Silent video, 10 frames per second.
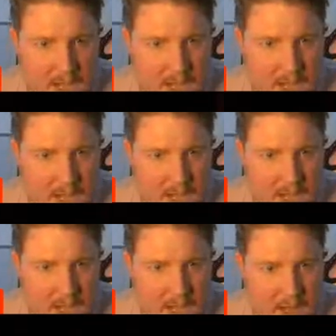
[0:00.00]
where was
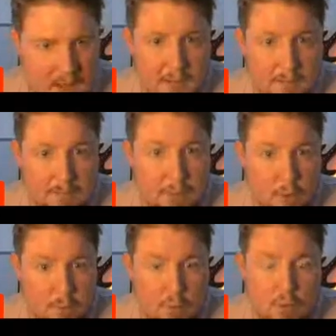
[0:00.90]
the pick? Boom.
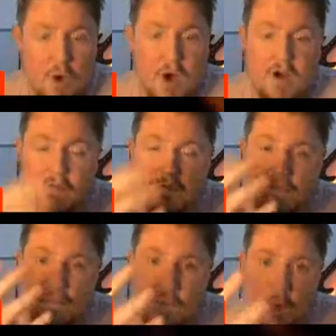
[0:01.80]
Round 4.
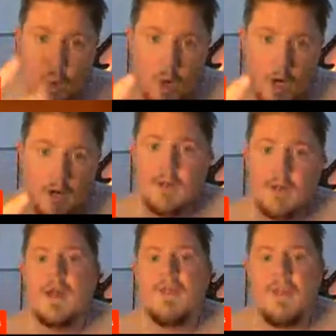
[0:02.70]
This was going
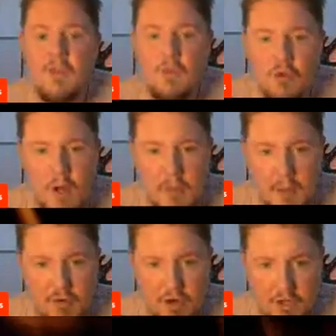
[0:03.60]
to be a productive
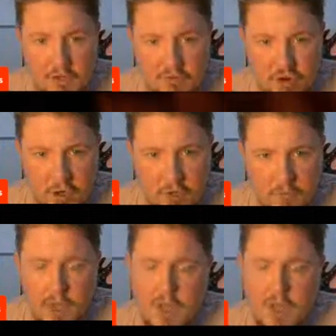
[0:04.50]
struggle. So we're going to